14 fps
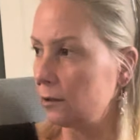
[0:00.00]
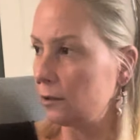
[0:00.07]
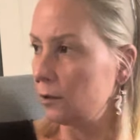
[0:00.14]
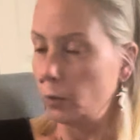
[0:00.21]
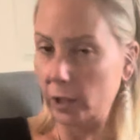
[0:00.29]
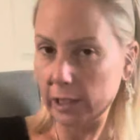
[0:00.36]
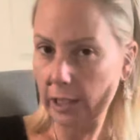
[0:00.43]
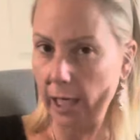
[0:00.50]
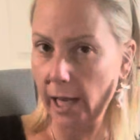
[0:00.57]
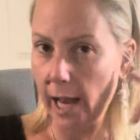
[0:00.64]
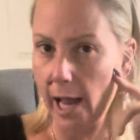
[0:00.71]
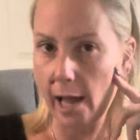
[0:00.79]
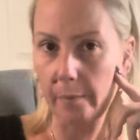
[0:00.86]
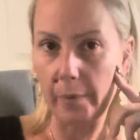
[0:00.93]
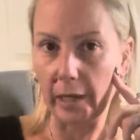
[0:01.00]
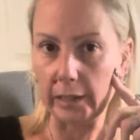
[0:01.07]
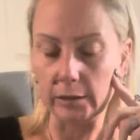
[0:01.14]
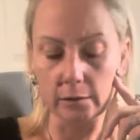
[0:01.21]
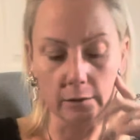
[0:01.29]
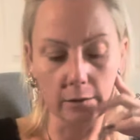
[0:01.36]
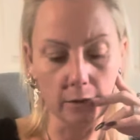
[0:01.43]
What is gonna happen?
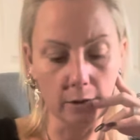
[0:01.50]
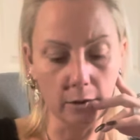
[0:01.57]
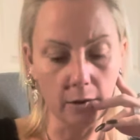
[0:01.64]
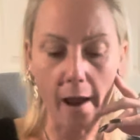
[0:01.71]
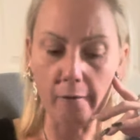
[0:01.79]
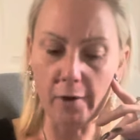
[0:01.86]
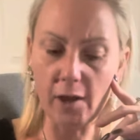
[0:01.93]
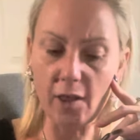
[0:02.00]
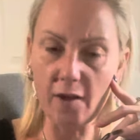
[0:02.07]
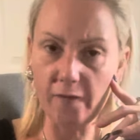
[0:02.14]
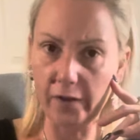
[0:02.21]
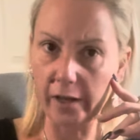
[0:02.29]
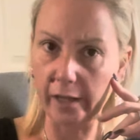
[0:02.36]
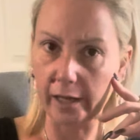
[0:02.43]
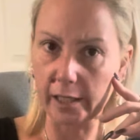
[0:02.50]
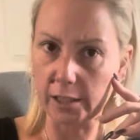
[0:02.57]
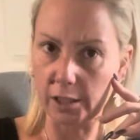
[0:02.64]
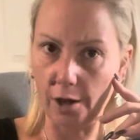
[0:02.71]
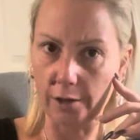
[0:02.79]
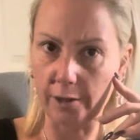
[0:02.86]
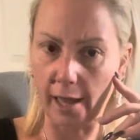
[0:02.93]
I really feel like it's
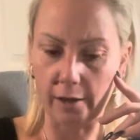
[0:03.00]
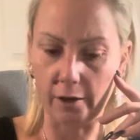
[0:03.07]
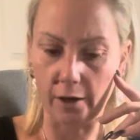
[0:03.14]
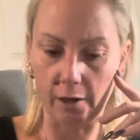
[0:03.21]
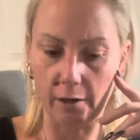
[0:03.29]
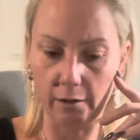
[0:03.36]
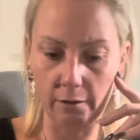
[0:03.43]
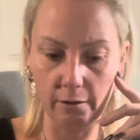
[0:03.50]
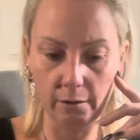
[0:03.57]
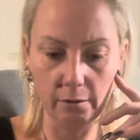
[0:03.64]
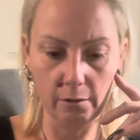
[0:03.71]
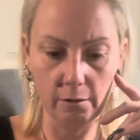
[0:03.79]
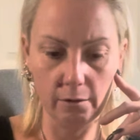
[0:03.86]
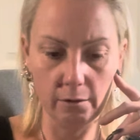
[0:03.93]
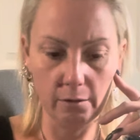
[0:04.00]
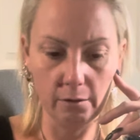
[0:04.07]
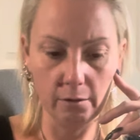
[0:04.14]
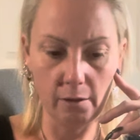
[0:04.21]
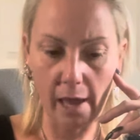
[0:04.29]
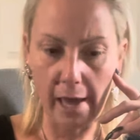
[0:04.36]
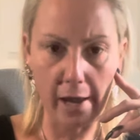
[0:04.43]
not that good
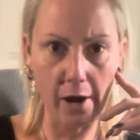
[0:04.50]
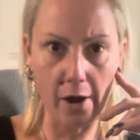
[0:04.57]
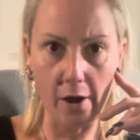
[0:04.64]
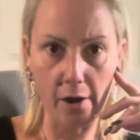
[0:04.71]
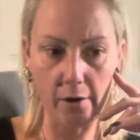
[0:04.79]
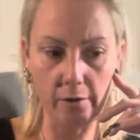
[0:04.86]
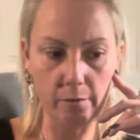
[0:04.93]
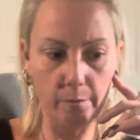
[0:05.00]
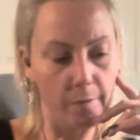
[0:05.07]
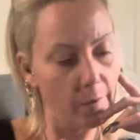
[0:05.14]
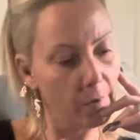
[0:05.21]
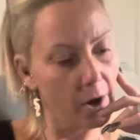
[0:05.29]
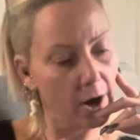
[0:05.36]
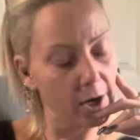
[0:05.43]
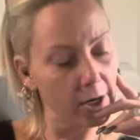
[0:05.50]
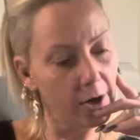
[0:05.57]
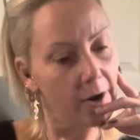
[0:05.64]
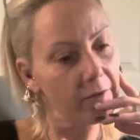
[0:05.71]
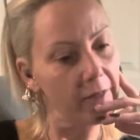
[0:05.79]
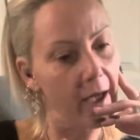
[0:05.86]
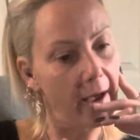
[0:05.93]
at all, but we already
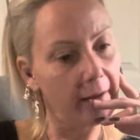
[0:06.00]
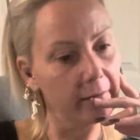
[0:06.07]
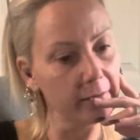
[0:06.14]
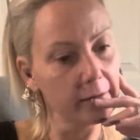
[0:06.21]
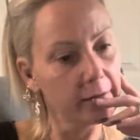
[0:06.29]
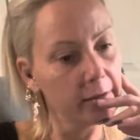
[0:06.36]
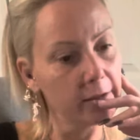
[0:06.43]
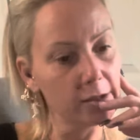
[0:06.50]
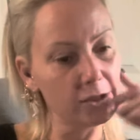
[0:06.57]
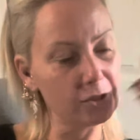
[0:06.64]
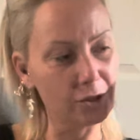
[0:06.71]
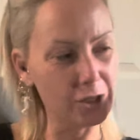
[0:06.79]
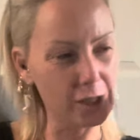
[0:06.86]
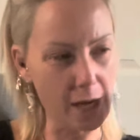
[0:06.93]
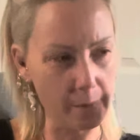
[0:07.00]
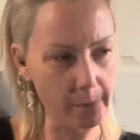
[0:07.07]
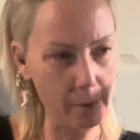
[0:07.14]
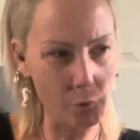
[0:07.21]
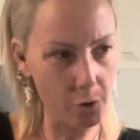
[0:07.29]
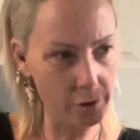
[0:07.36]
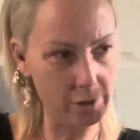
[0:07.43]
know that. So could you tell me
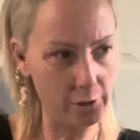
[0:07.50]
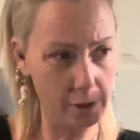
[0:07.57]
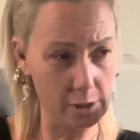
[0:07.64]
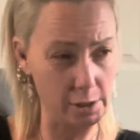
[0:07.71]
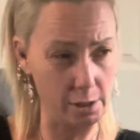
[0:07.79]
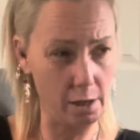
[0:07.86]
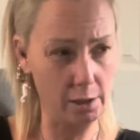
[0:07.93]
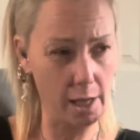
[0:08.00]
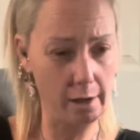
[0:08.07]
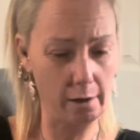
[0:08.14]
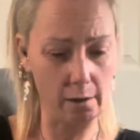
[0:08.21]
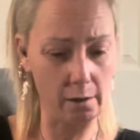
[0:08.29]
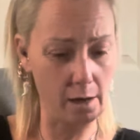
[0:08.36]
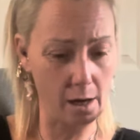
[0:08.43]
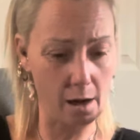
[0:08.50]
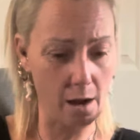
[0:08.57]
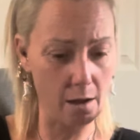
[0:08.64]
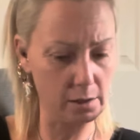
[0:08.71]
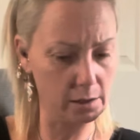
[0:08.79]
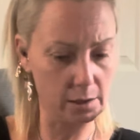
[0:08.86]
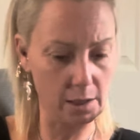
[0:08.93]
more than it's not that good at
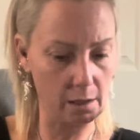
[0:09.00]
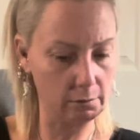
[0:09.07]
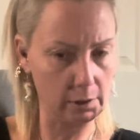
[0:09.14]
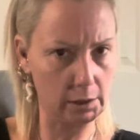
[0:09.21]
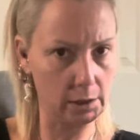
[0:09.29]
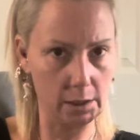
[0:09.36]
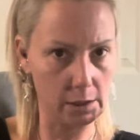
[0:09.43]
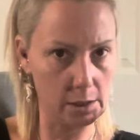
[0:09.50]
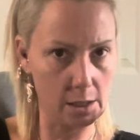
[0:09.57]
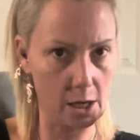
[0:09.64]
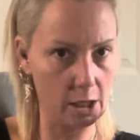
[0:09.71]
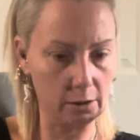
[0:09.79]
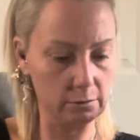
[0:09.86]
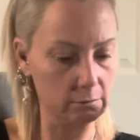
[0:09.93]
all? Because that really is not.